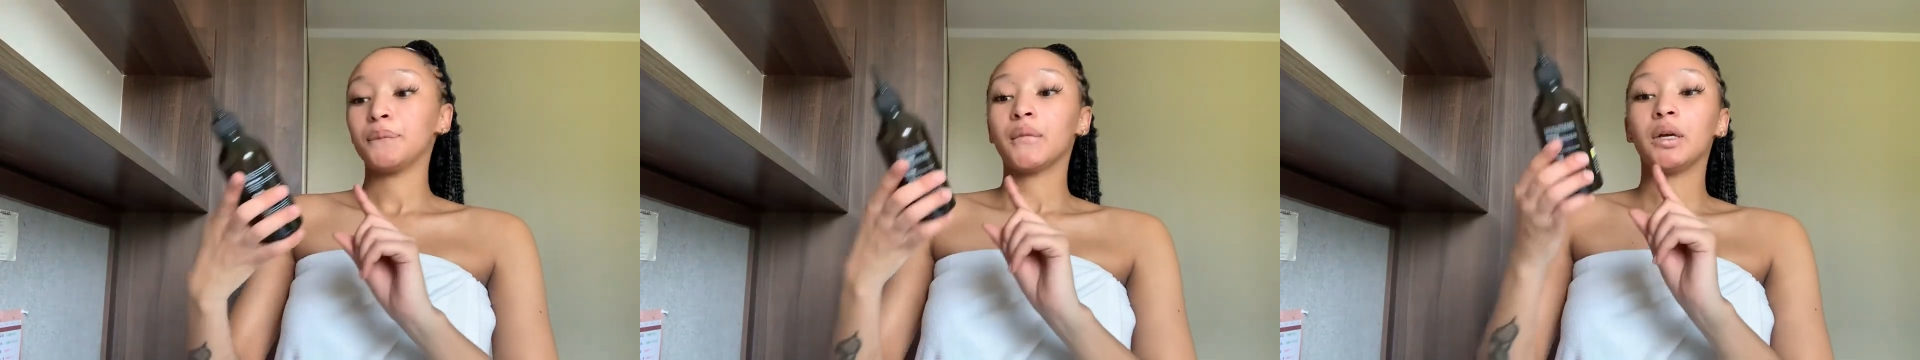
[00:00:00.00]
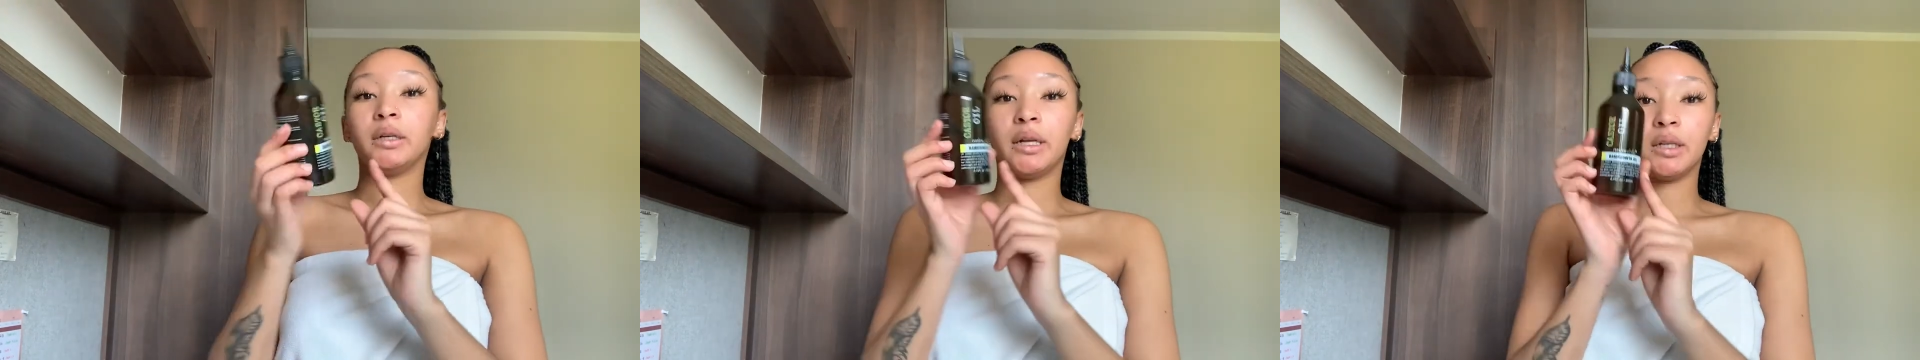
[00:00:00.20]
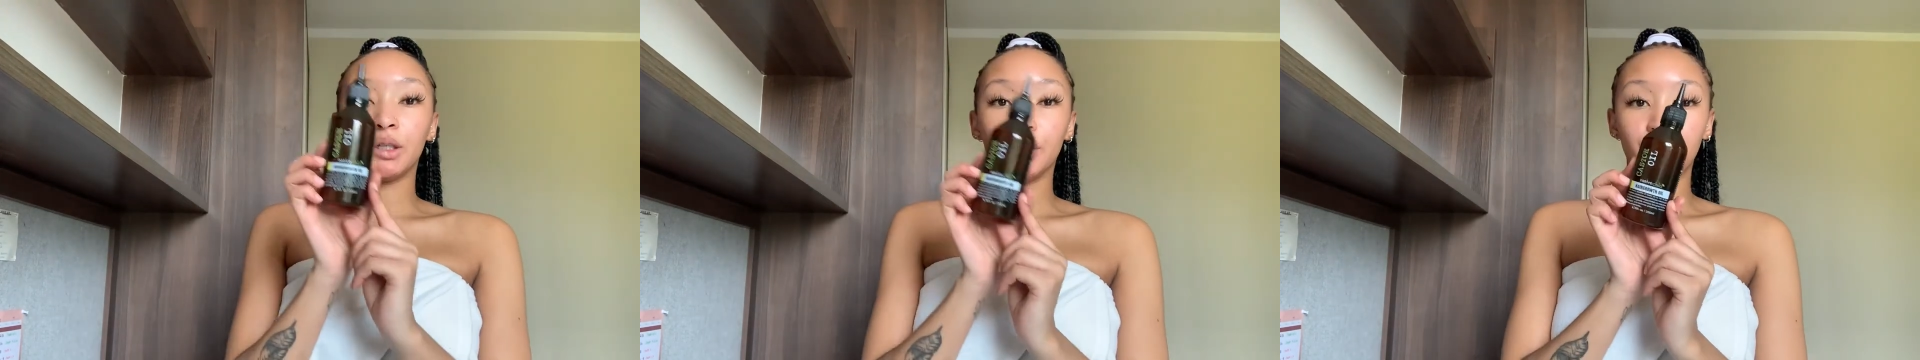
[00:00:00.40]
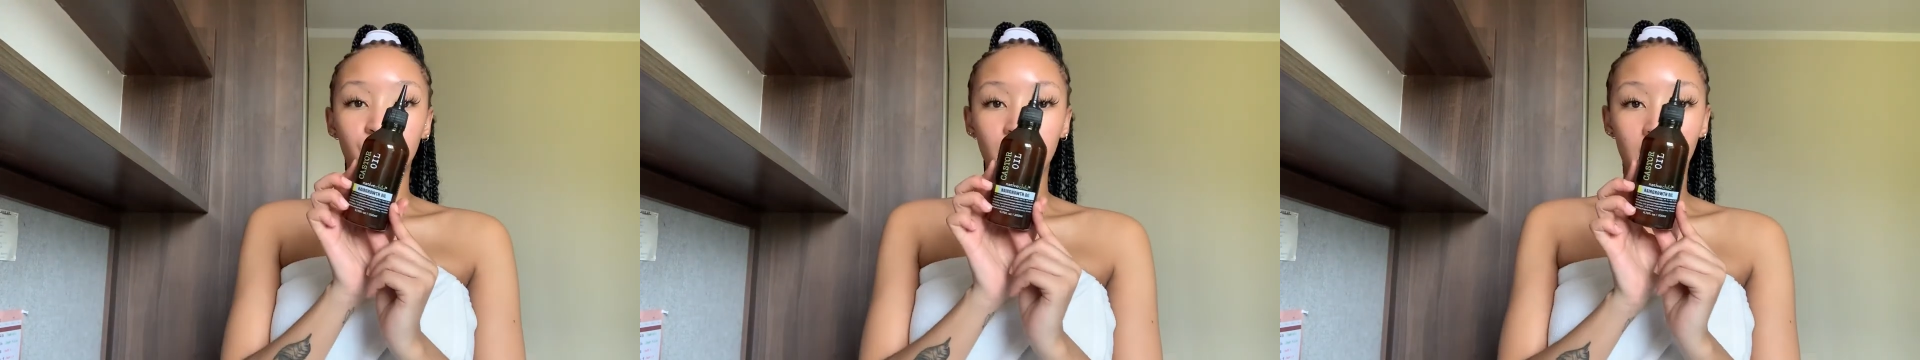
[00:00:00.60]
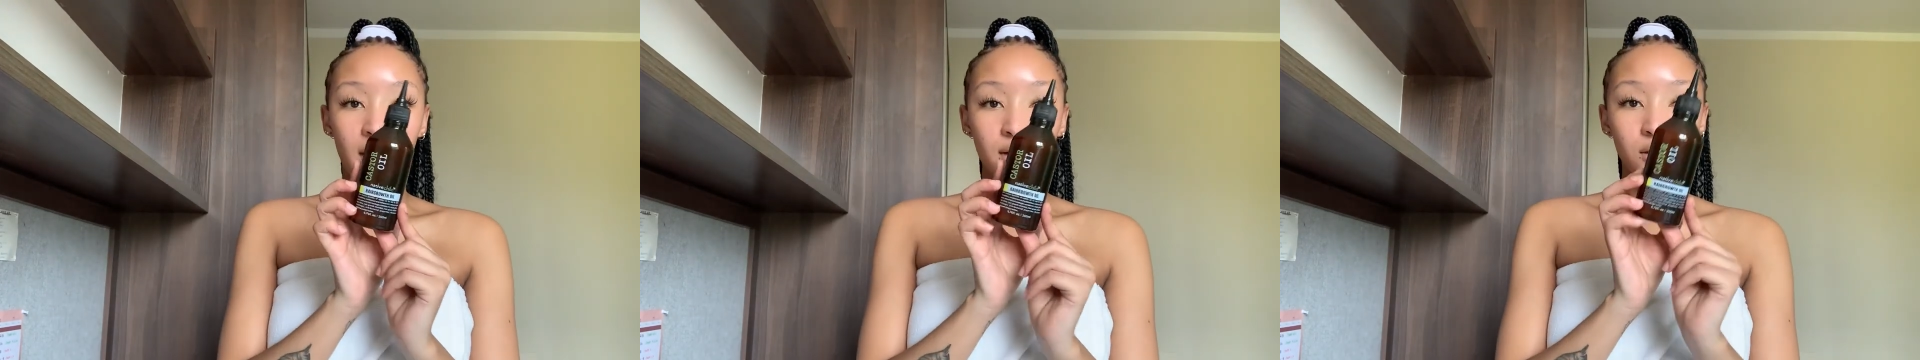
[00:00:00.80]
Native
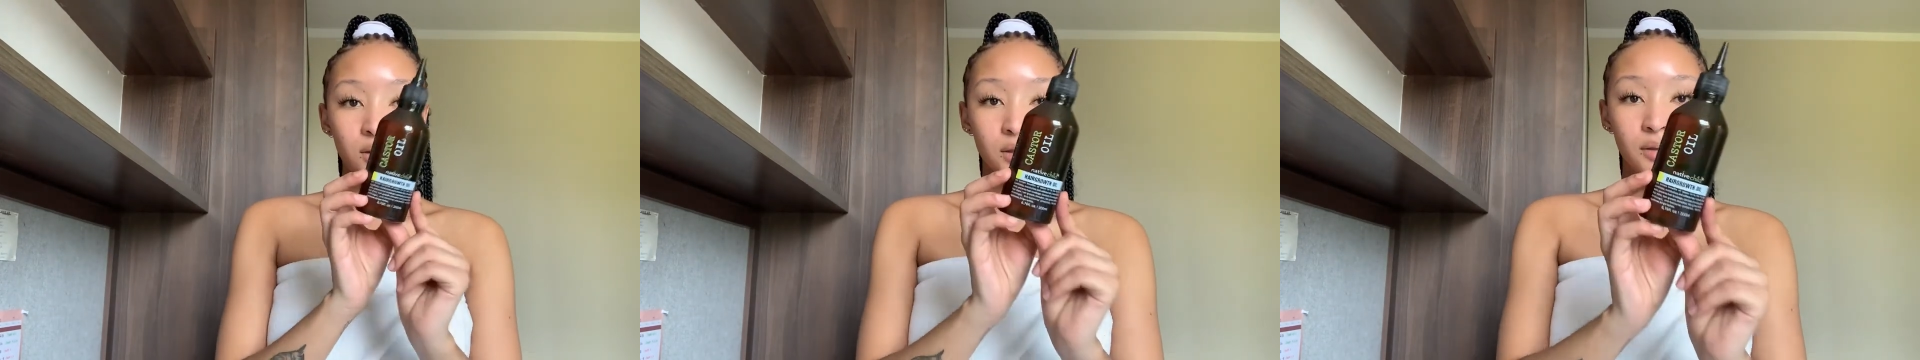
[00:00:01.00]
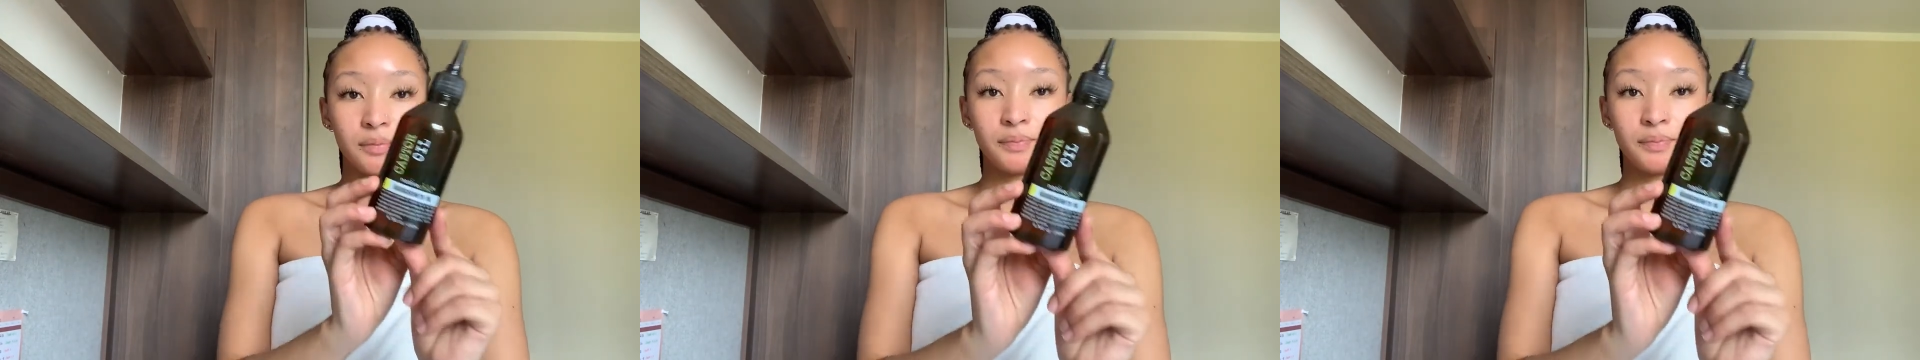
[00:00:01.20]
Child,